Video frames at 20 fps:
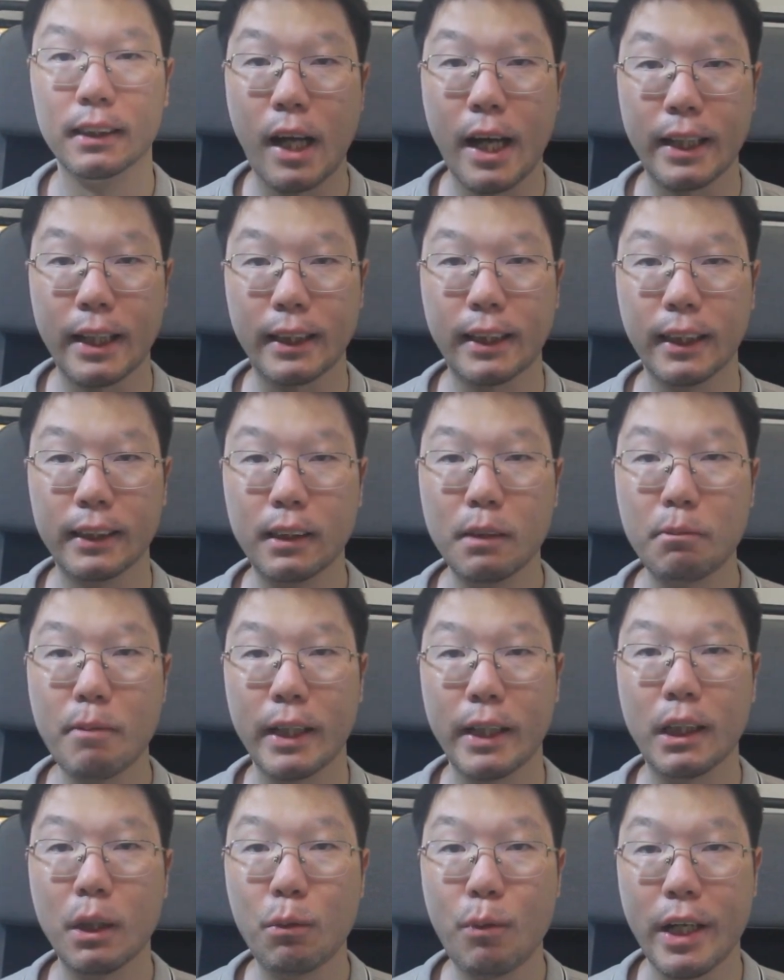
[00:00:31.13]
And it doesn't
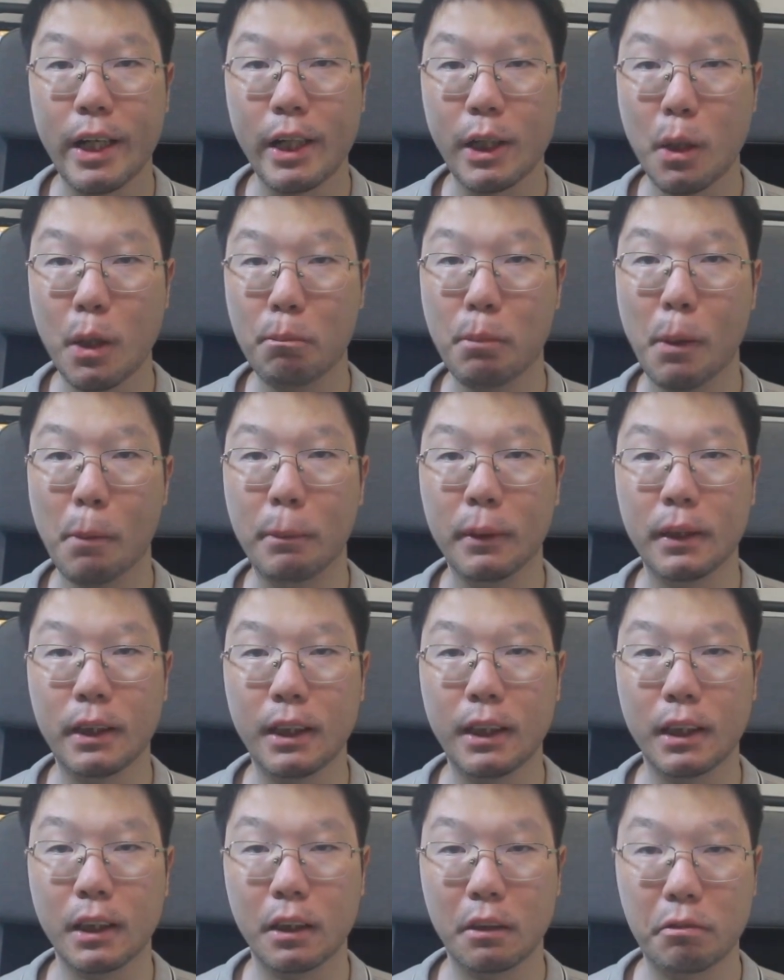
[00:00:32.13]
matter whether your
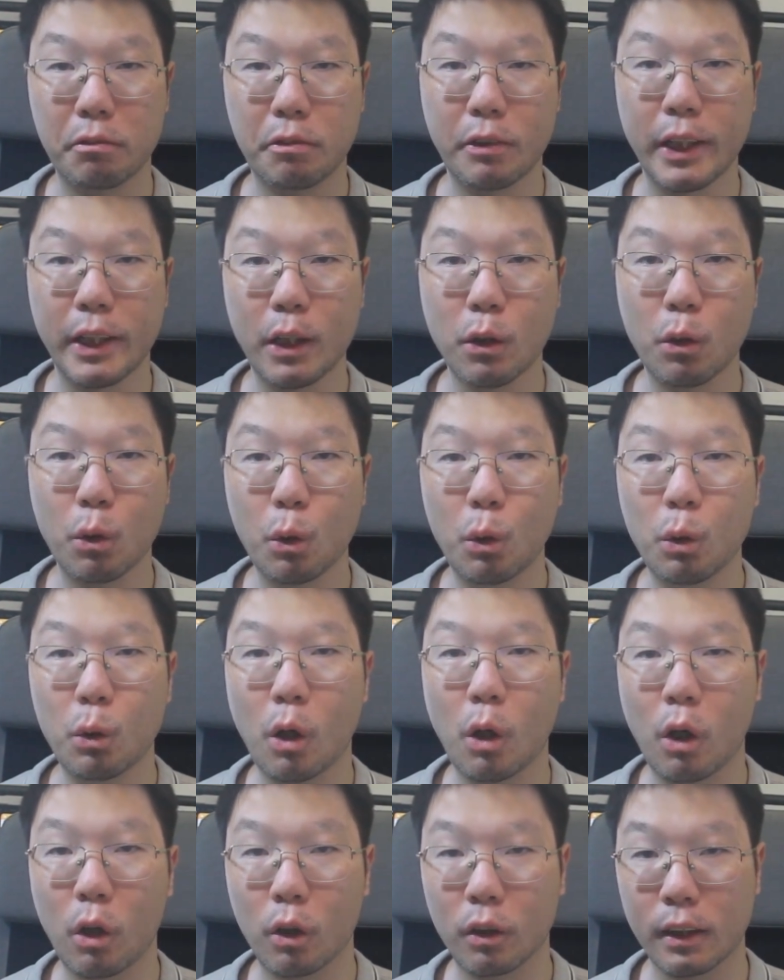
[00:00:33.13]
property is
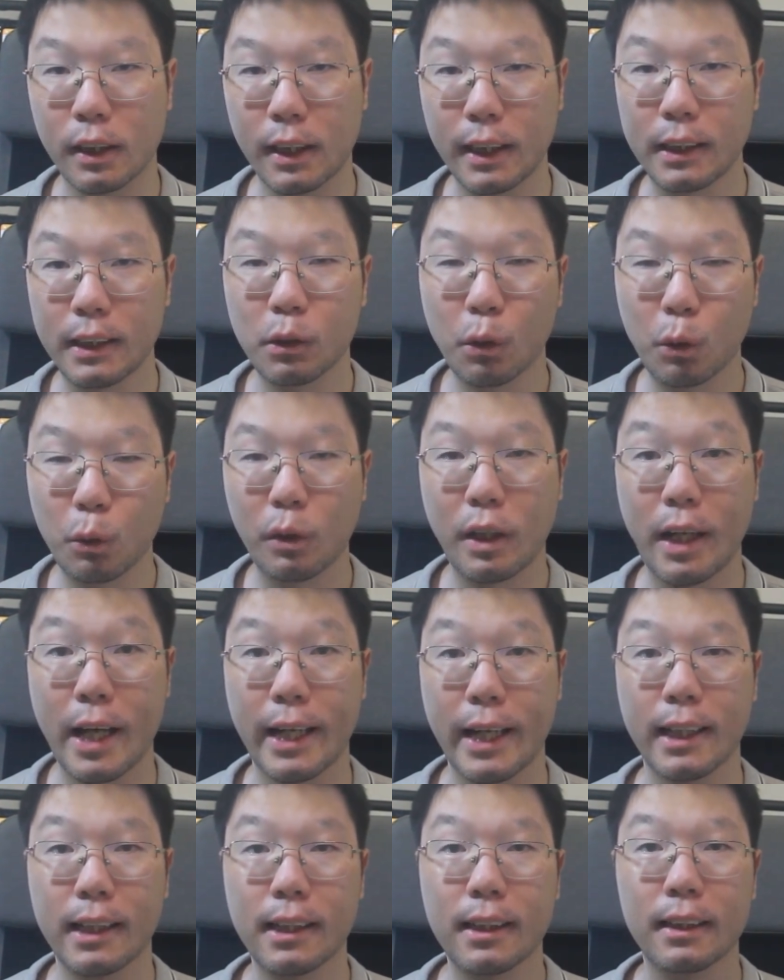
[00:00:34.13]
freehold or leasehold
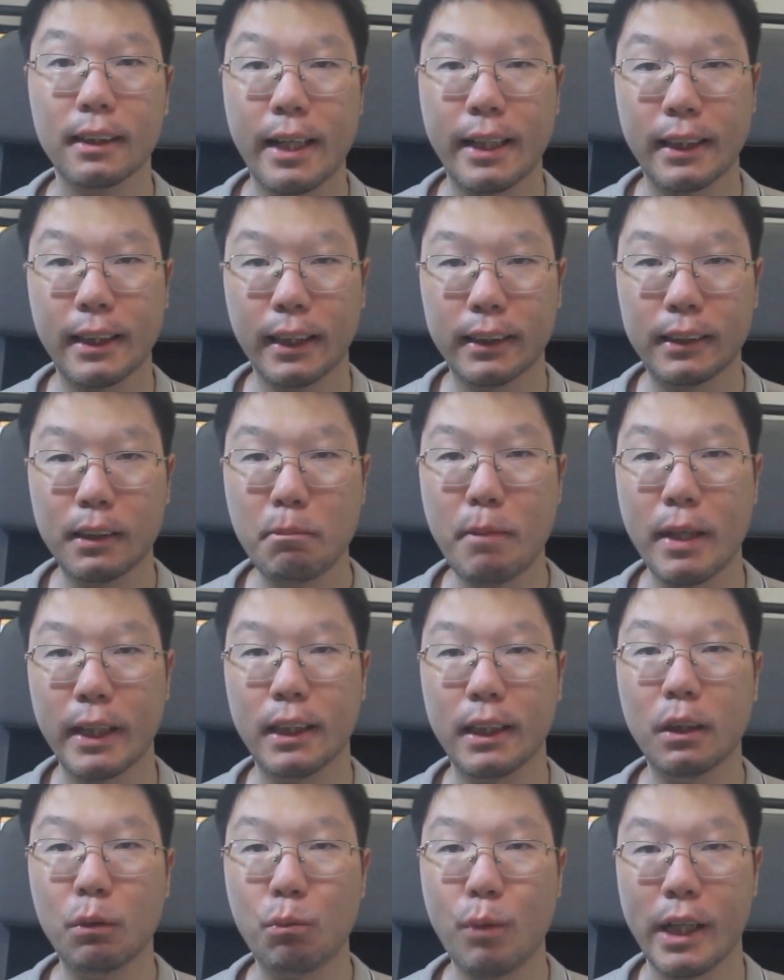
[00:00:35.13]
land, and it doesn't
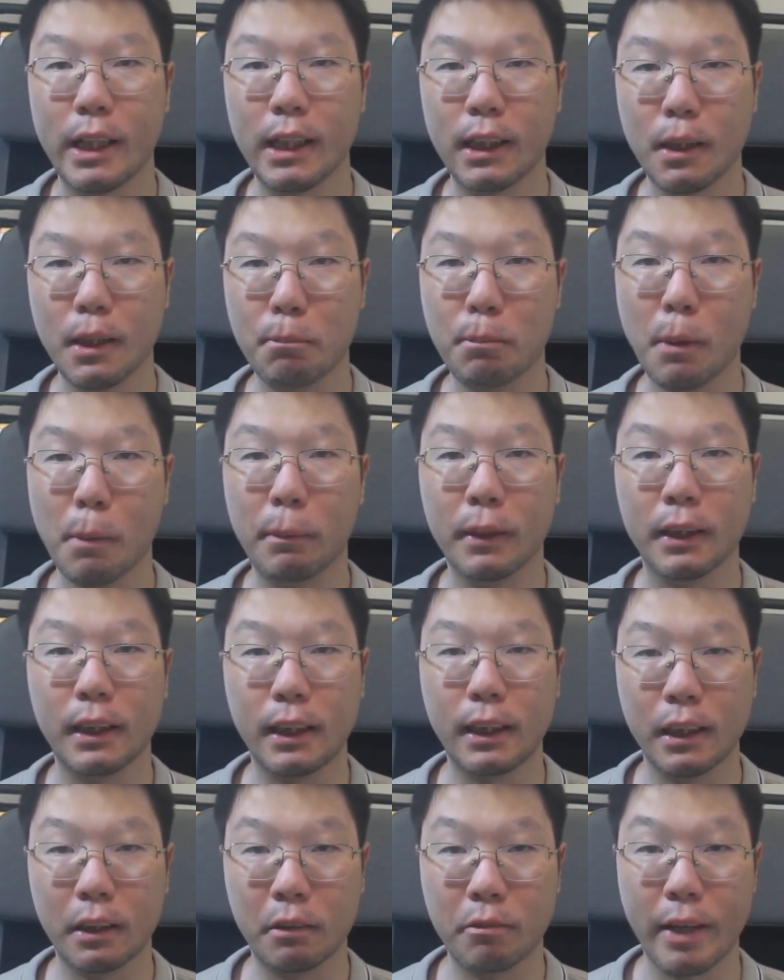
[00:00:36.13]
matter whether the
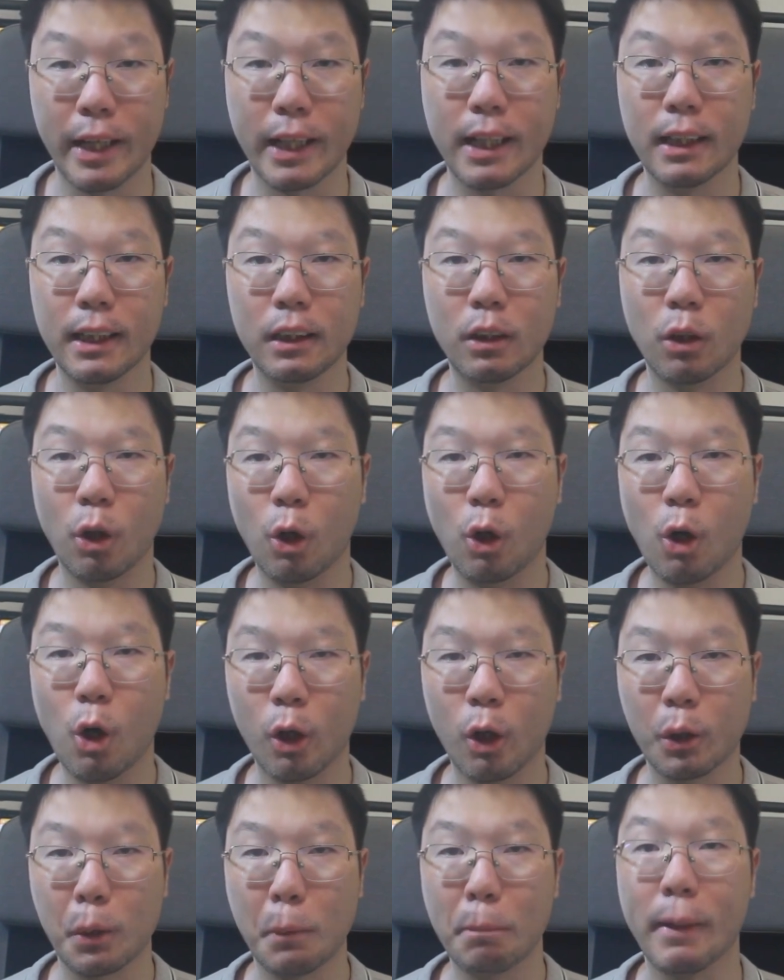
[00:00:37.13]
property is vacant or
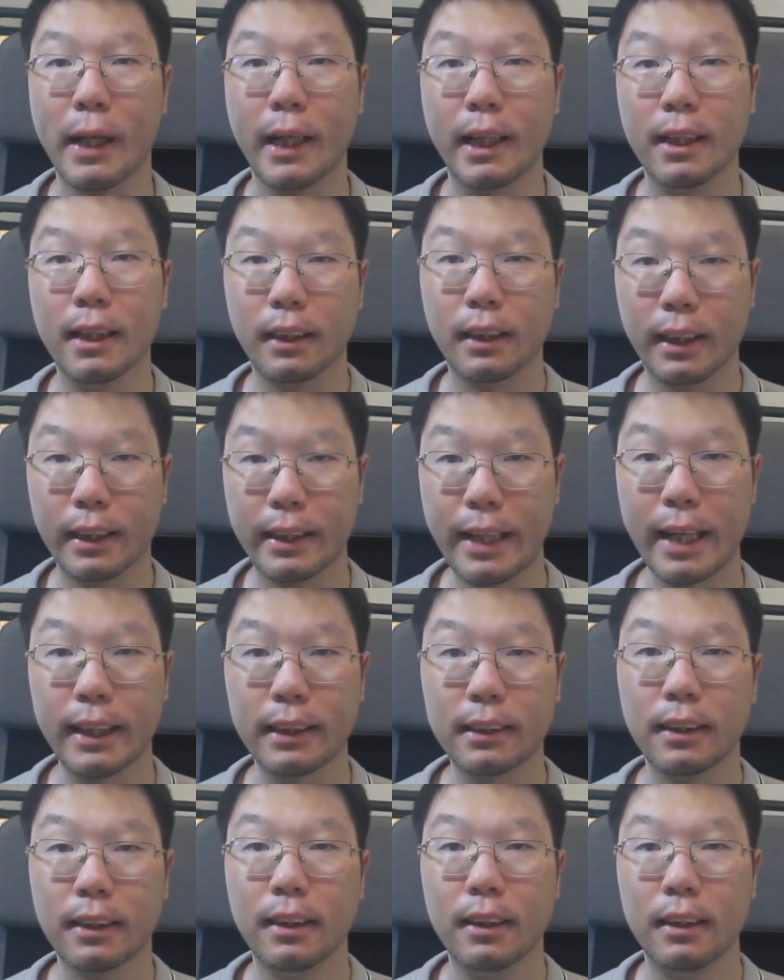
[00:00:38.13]
occupied. The
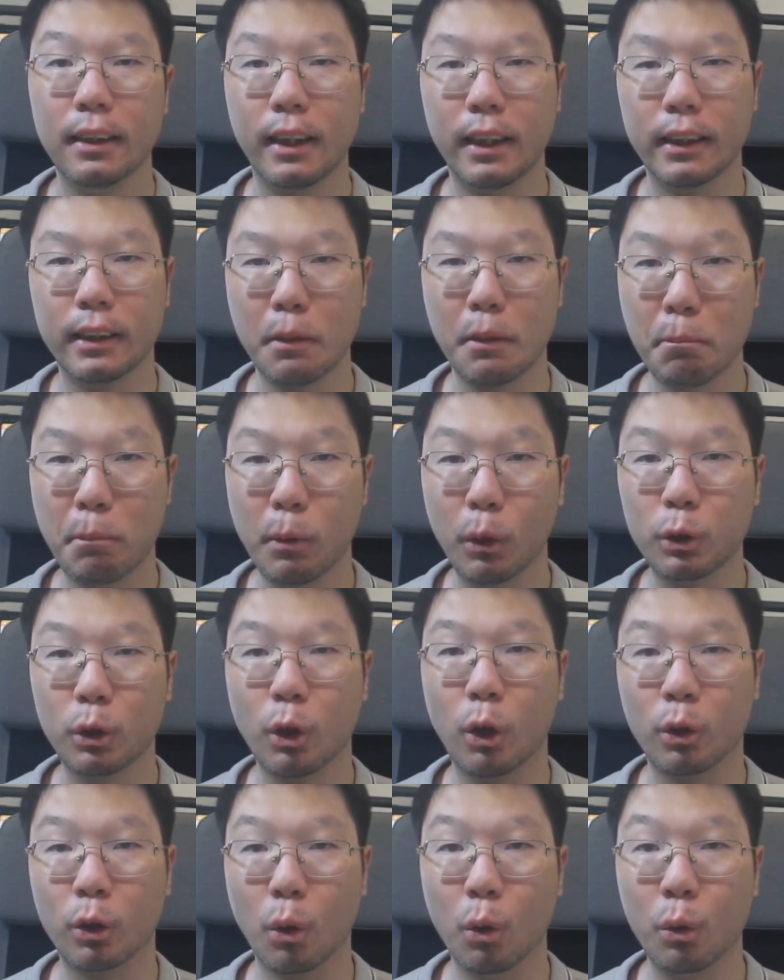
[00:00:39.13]
tax is imposed
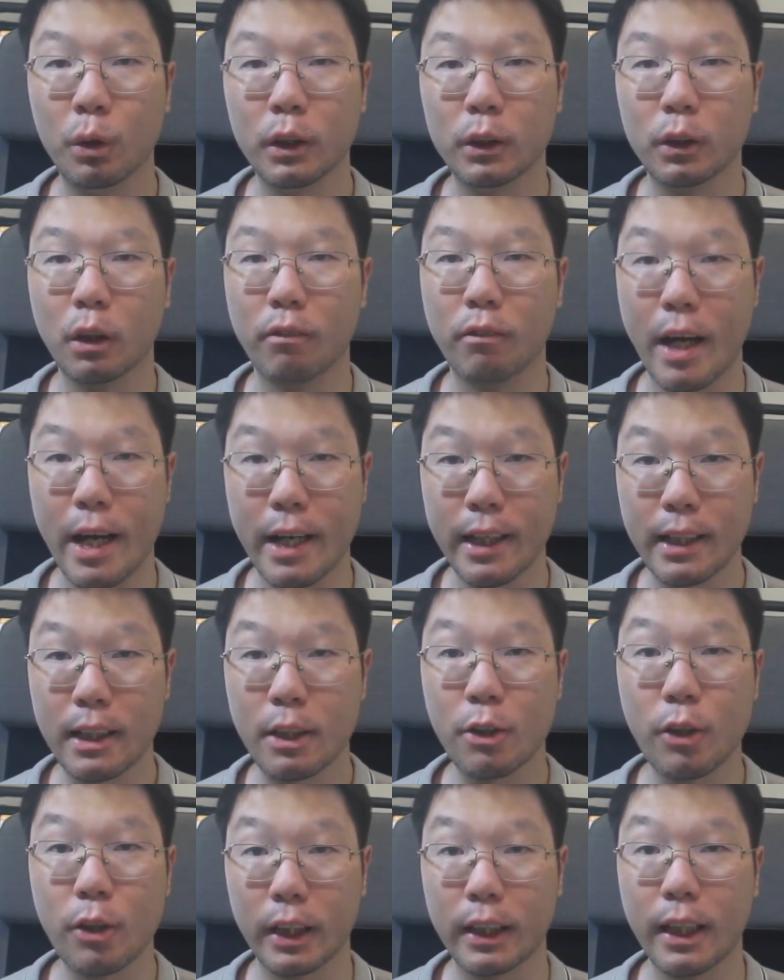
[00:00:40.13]
on owners of any
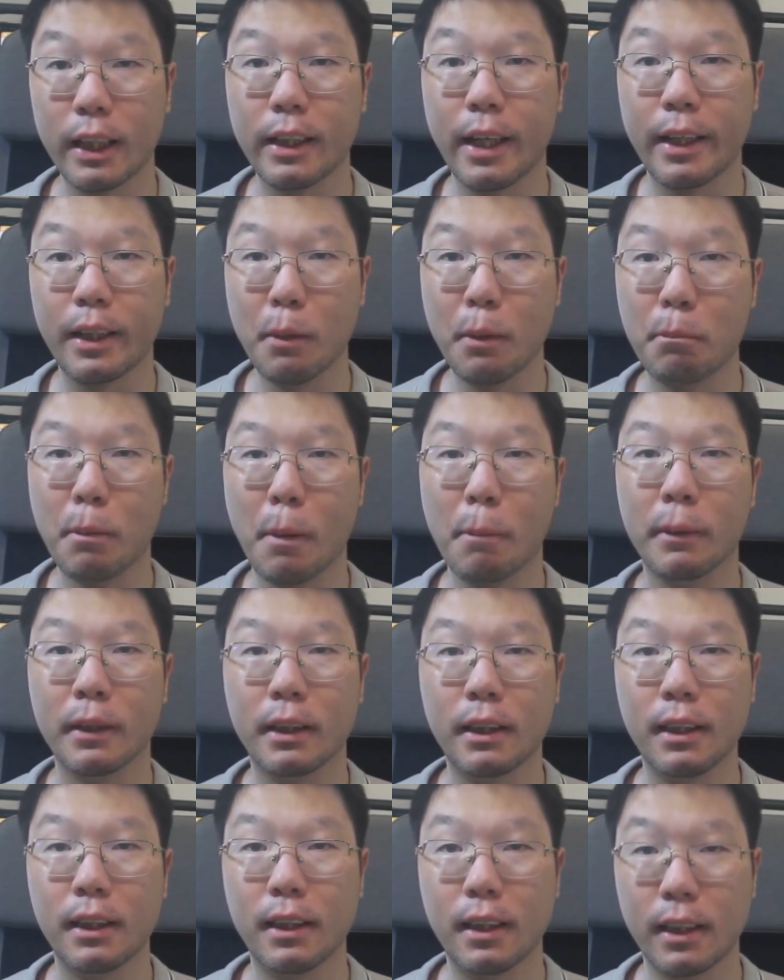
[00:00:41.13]
strata title
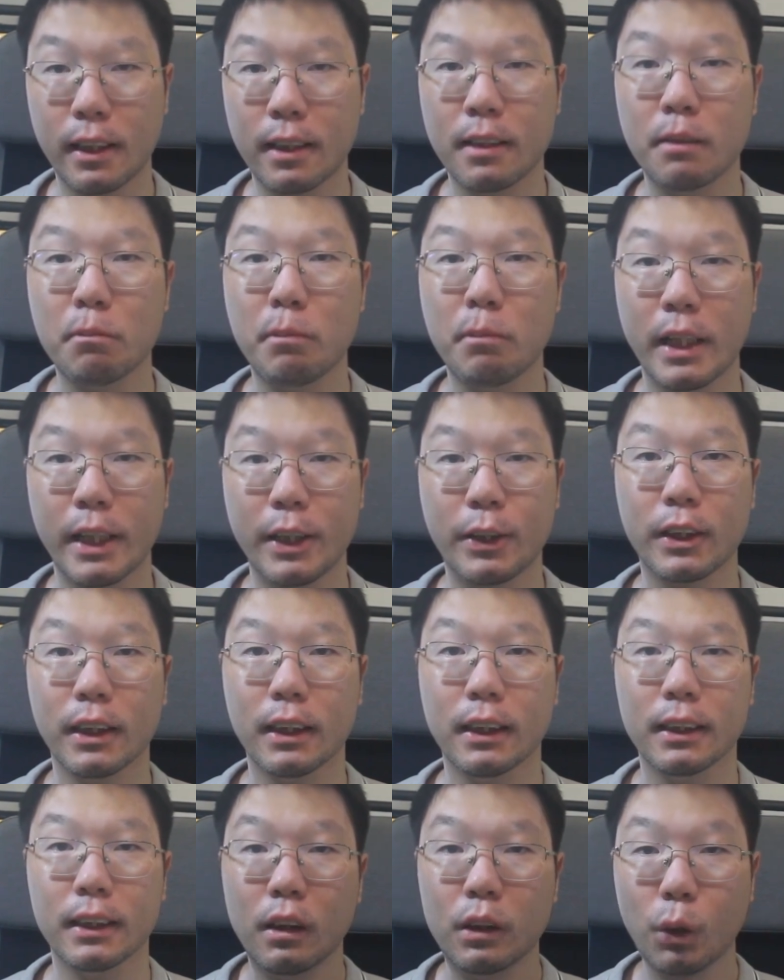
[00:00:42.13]
property in Malaysia.